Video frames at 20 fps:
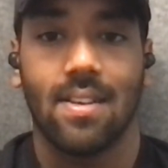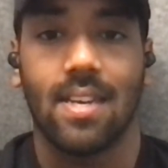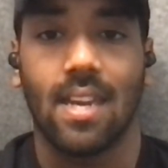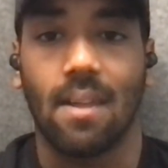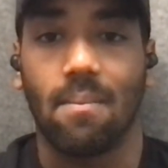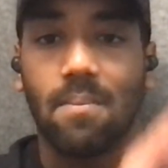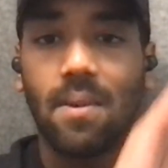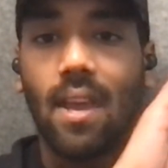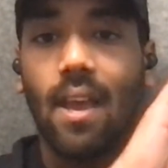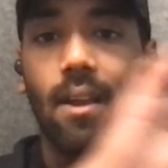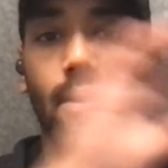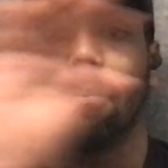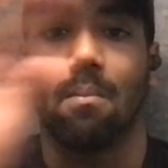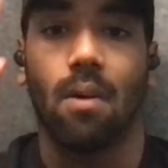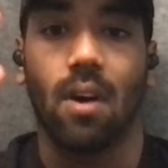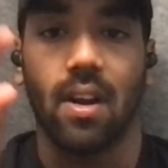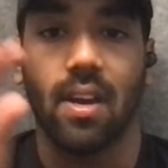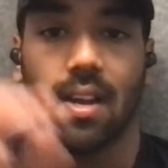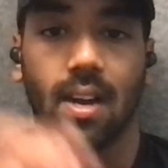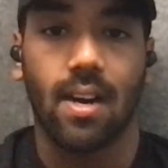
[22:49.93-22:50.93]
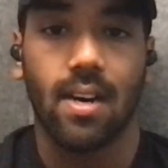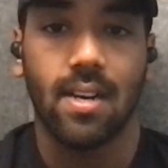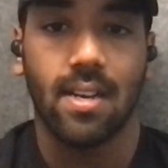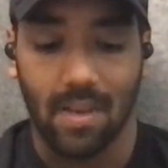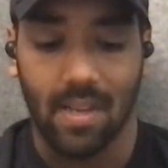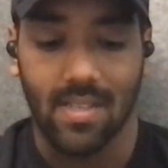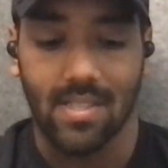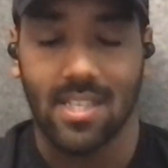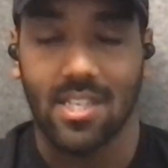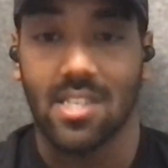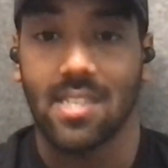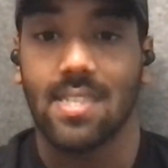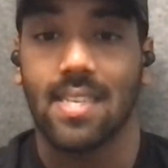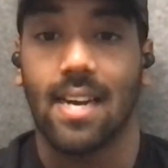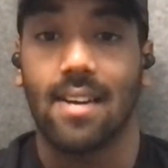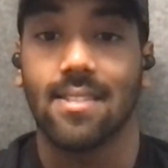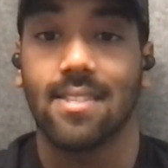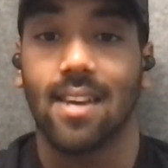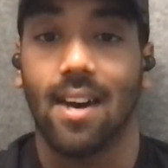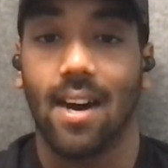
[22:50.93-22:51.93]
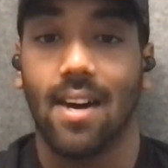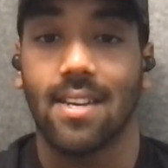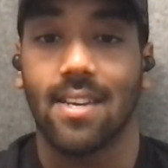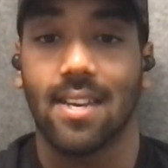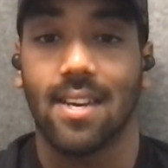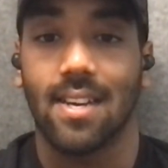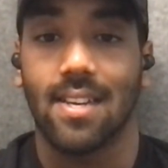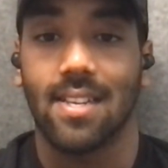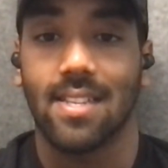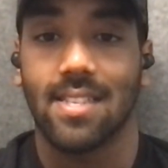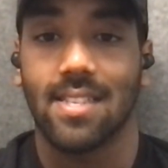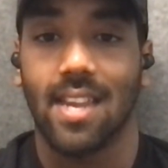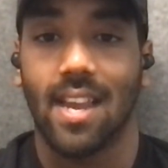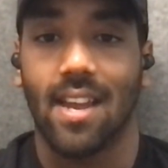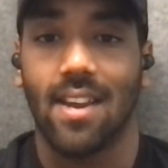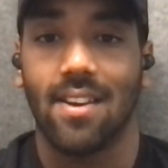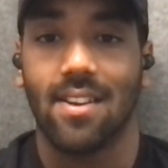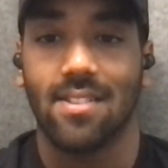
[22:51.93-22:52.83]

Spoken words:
deep tech moniker because it just sounds hard to understand,